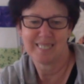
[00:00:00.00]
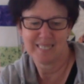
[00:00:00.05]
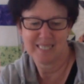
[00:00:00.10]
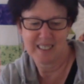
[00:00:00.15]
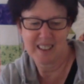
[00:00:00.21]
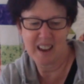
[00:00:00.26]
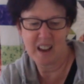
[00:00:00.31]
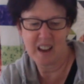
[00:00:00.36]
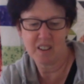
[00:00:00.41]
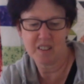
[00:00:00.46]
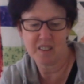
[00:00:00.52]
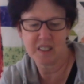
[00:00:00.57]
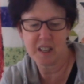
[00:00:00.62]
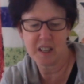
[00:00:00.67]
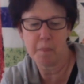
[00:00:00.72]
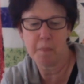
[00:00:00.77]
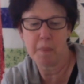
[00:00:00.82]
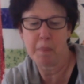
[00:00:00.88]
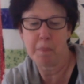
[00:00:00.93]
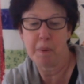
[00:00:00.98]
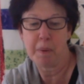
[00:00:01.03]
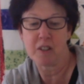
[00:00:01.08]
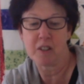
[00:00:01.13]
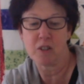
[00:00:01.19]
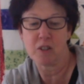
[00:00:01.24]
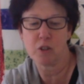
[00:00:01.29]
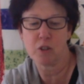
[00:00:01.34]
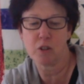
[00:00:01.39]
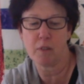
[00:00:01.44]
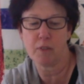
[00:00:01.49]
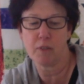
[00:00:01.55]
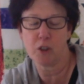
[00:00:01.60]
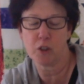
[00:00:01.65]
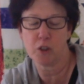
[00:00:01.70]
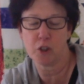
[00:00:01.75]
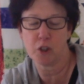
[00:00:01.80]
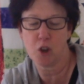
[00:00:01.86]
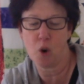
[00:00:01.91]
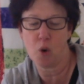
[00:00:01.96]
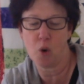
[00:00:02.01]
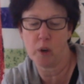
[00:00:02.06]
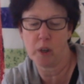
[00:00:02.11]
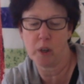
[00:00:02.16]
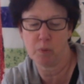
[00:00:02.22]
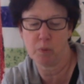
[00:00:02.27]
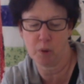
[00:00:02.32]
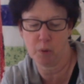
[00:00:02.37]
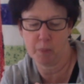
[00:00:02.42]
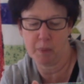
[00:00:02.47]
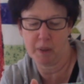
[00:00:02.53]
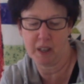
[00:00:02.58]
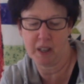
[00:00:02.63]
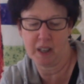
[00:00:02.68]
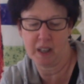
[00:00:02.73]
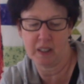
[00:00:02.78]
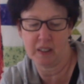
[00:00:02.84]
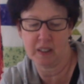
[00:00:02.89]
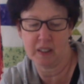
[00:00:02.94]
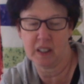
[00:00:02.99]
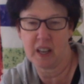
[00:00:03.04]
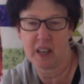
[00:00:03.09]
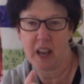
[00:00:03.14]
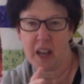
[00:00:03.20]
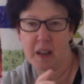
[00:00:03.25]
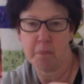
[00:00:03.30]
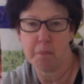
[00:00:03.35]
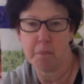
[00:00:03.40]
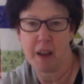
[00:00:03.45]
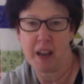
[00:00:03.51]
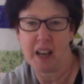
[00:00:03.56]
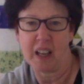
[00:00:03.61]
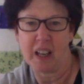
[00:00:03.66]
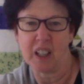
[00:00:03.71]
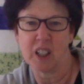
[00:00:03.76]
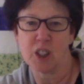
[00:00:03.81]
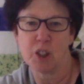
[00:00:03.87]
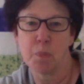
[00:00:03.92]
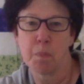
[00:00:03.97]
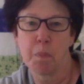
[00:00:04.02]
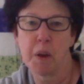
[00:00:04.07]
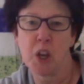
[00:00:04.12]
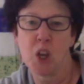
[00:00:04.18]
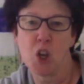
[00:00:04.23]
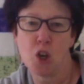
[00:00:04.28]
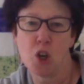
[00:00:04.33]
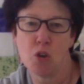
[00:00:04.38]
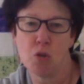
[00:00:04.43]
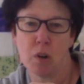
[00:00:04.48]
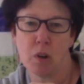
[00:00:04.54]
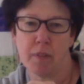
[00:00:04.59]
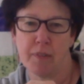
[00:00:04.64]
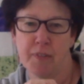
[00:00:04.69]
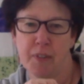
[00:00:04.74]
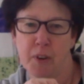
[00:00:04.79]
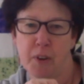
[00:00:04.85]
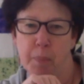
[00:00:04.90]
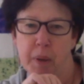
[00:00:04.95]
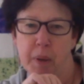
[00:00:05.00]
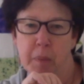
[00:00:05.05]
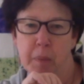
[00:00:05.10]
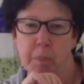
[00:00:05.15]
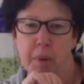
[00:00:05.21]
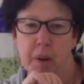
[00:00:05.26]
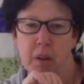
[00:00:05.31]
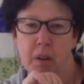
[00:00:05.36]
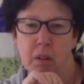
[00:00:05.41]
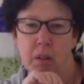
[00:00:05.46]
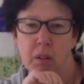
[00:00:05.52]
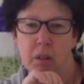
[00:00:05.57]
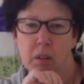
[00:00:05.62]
Gail sent me pictures of her sewing room in Cape May. It's beautiful, people.